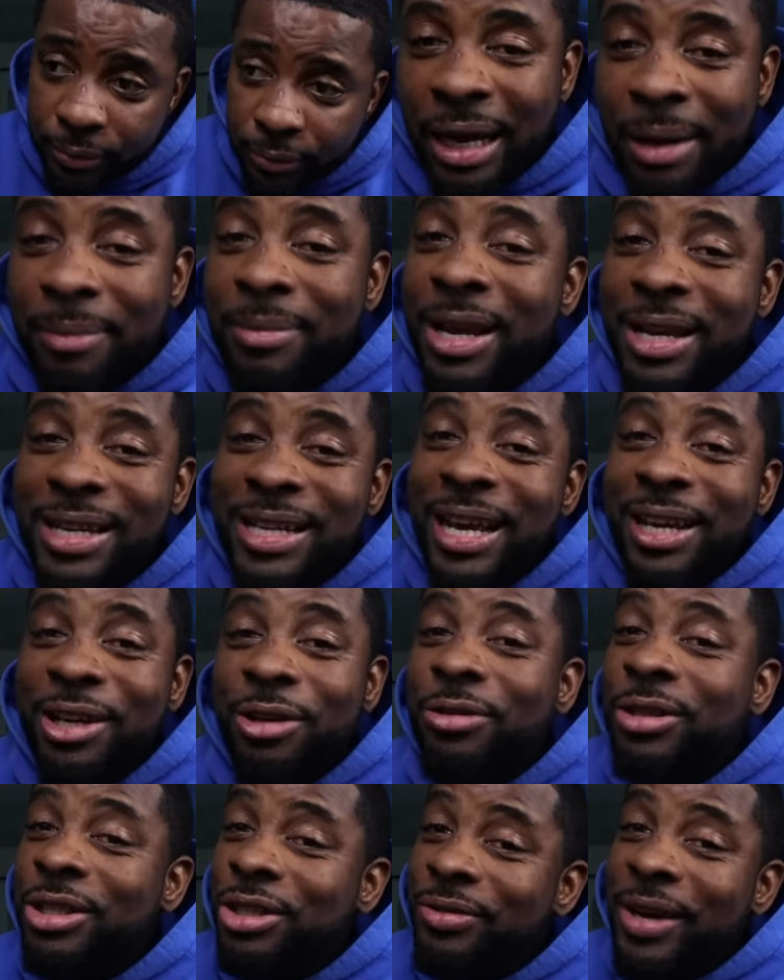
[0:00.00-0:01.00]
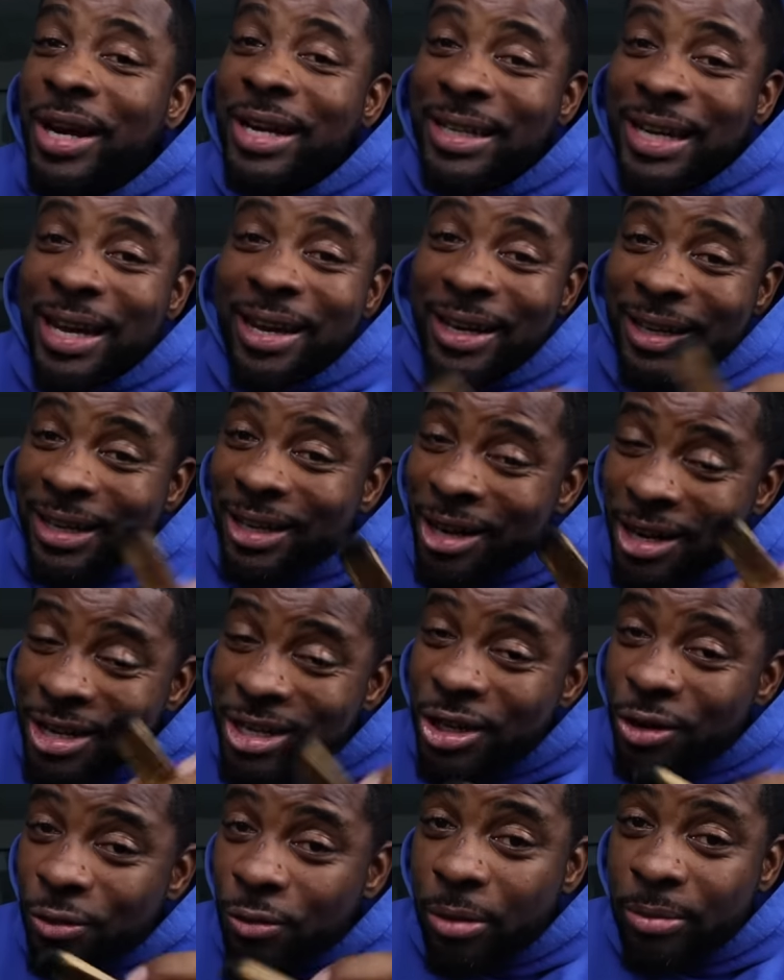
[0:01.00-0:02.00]
I'm letting y'all know this right now, that cutting
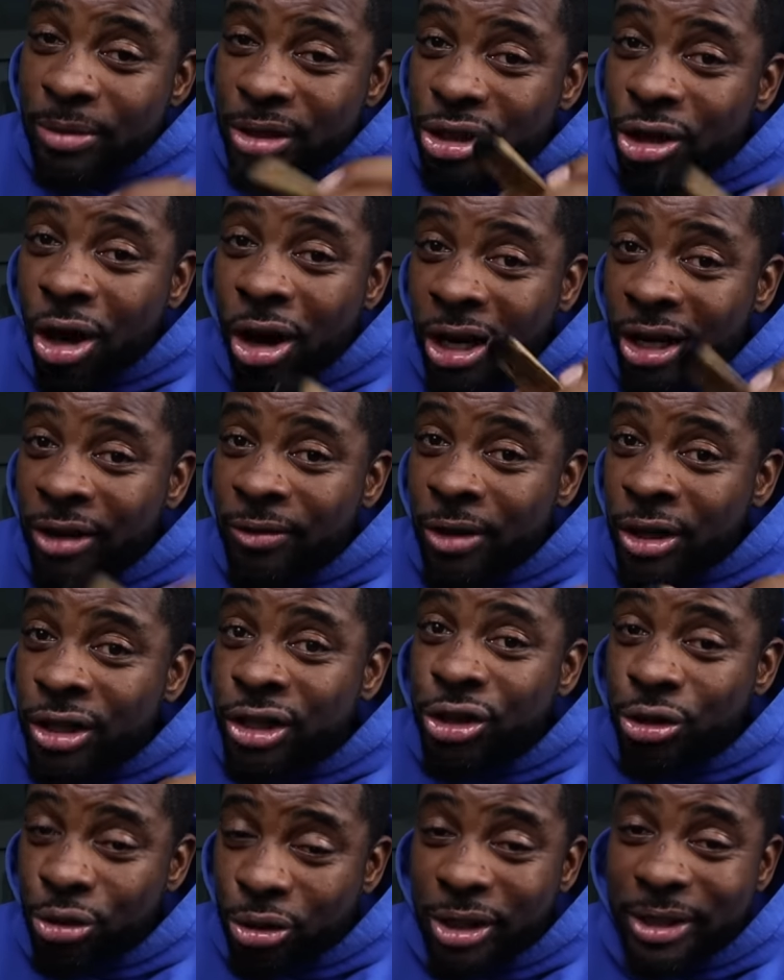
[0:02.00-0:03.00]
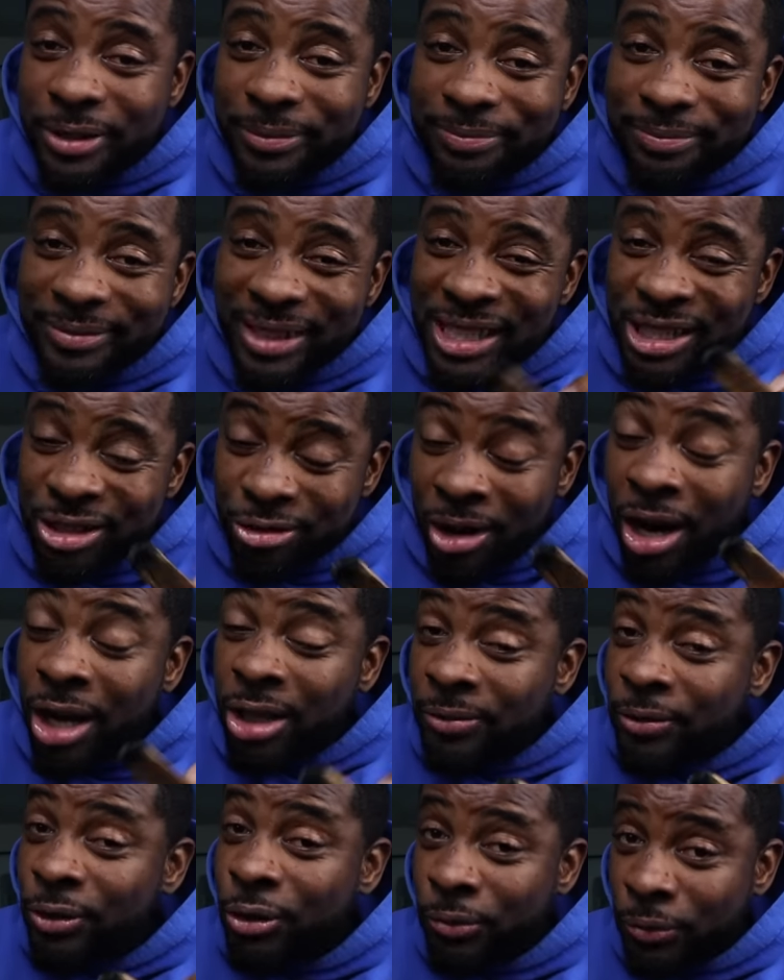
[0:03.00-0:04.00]
your woman's target runs short is
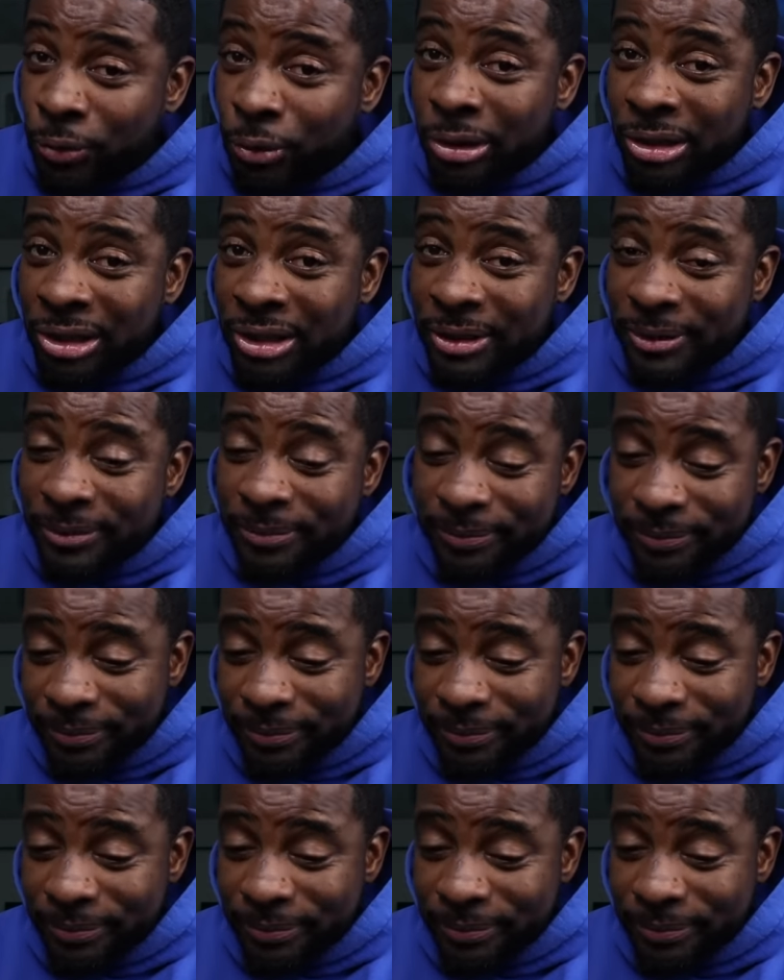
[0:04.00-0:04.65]
grounds for divorce.